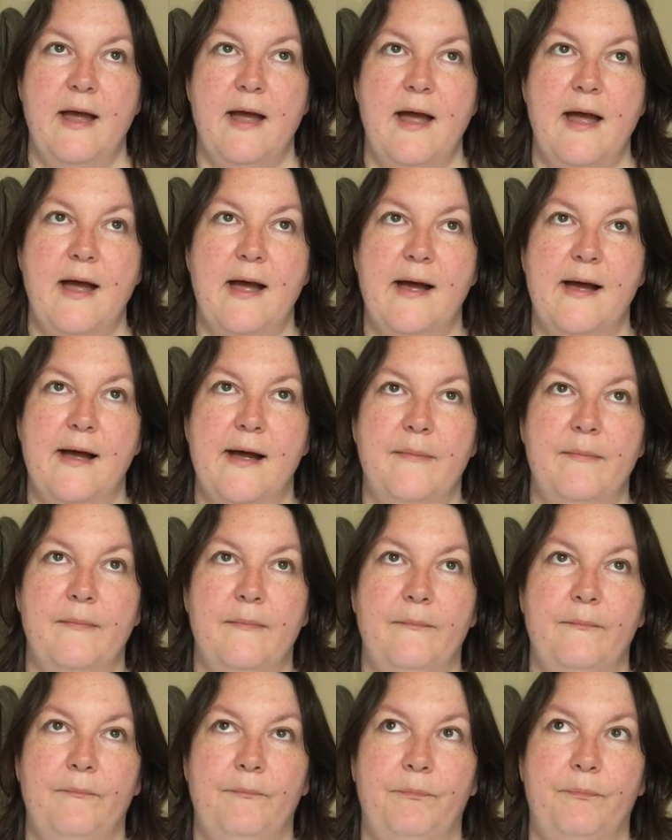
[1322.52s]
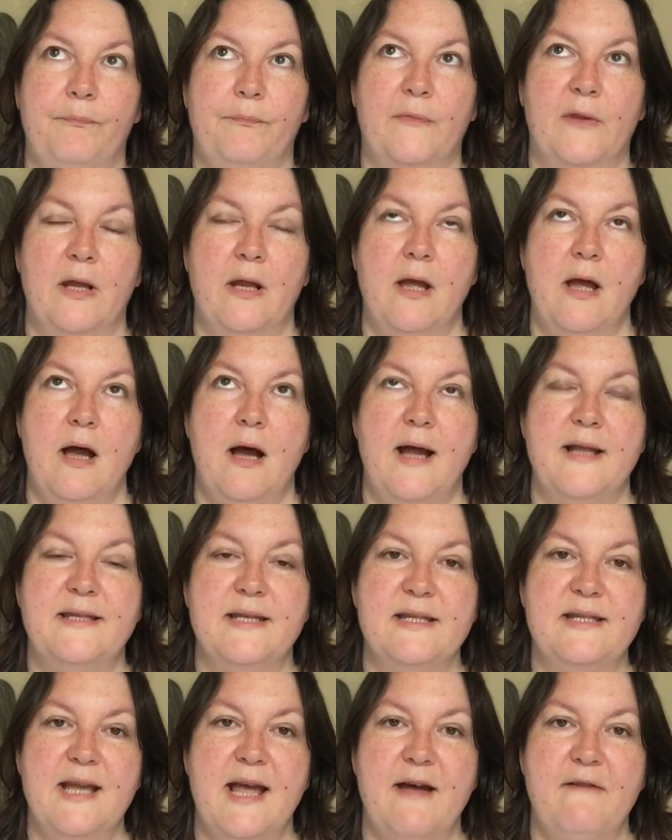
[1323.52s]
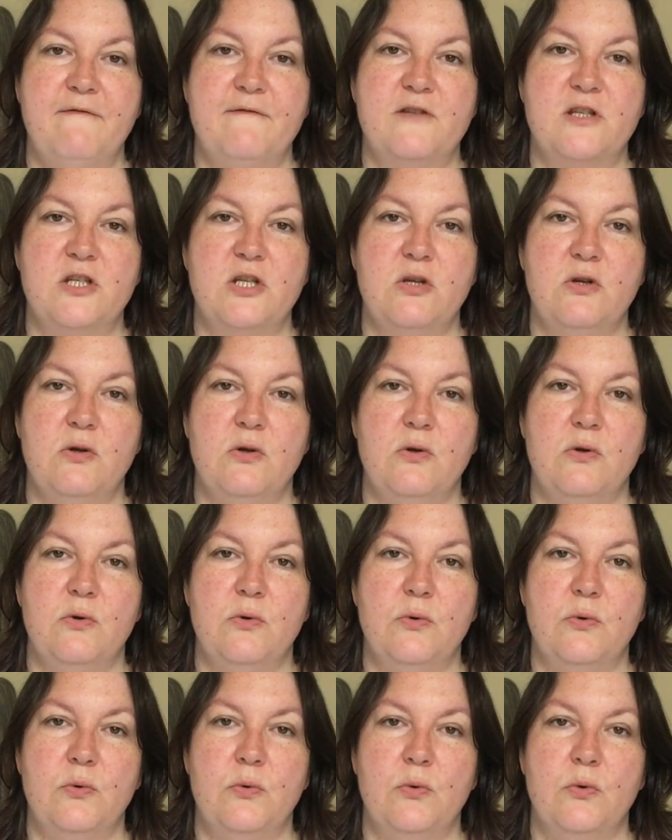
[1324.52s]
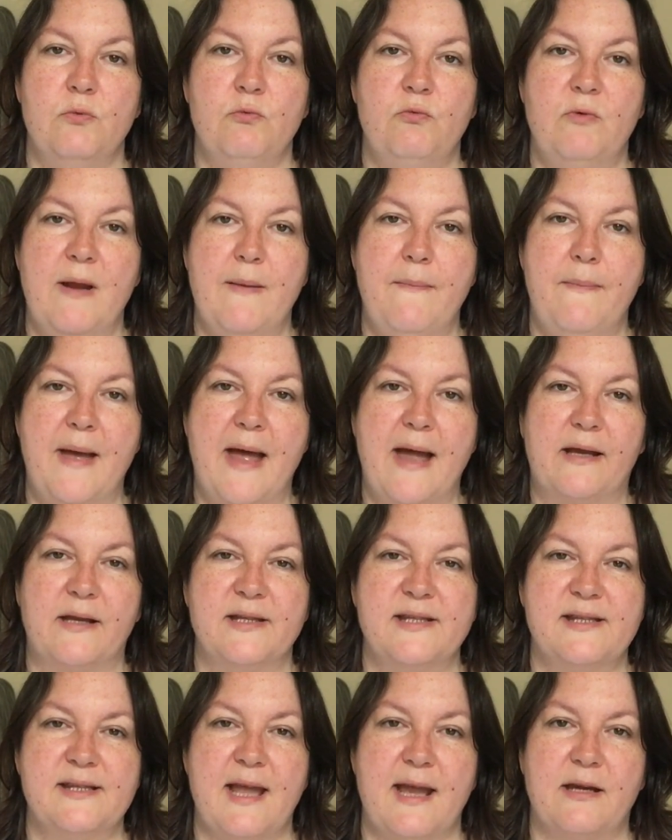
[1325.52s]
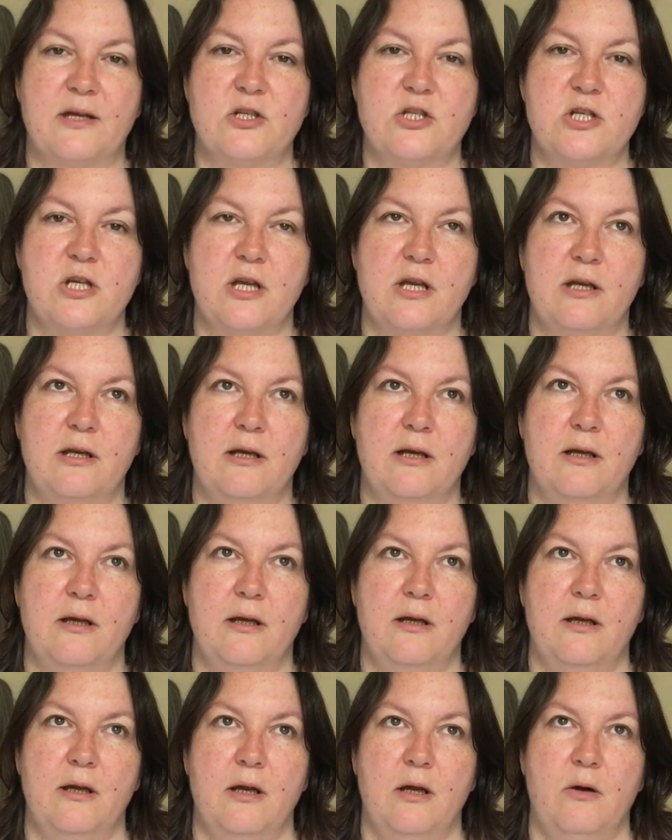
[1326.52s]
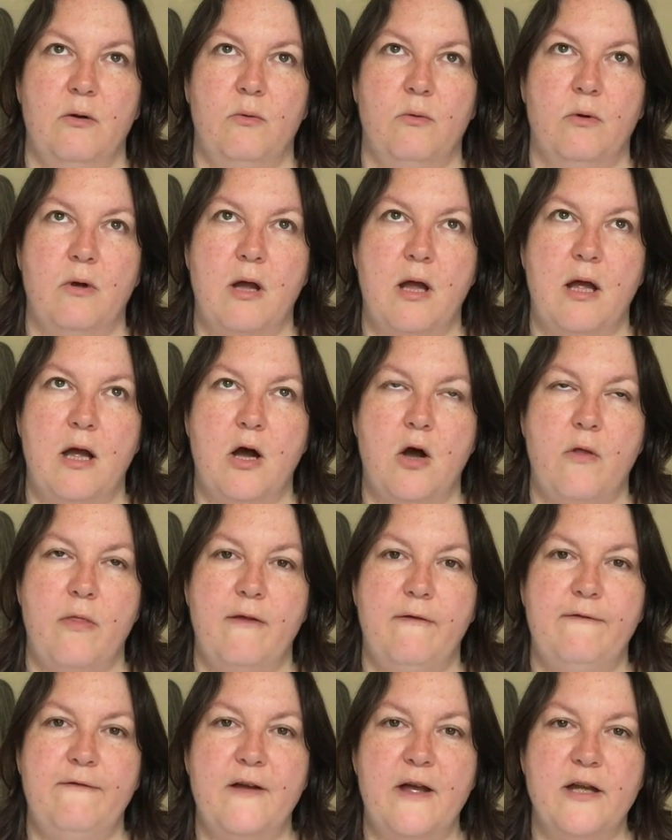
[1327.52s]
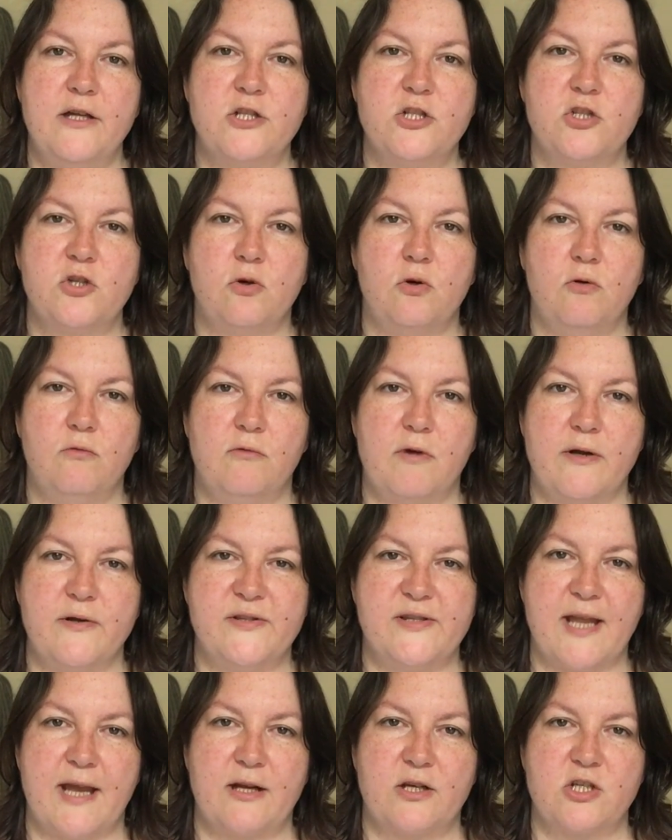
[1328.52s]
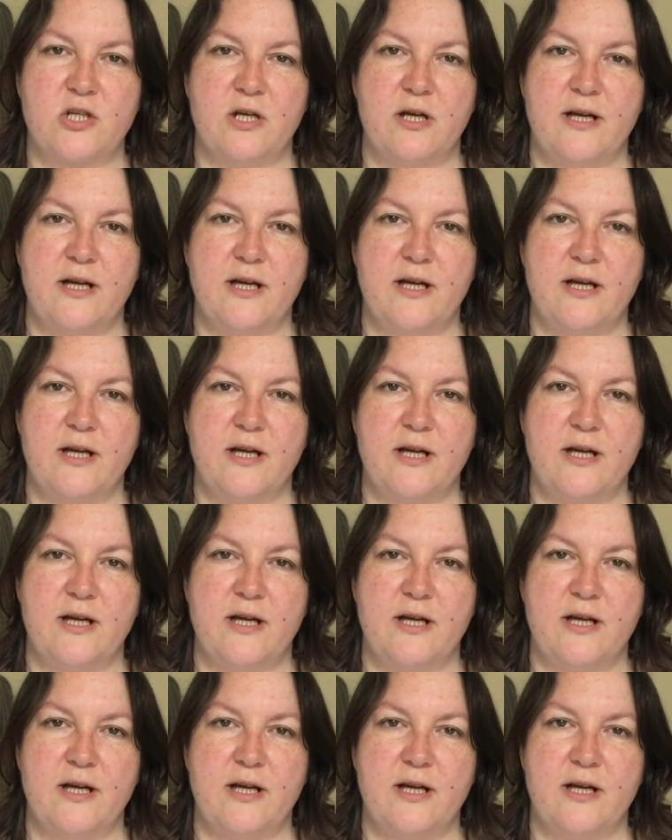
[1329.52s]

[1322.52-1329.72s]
I did have to rip back a section on the first short row section.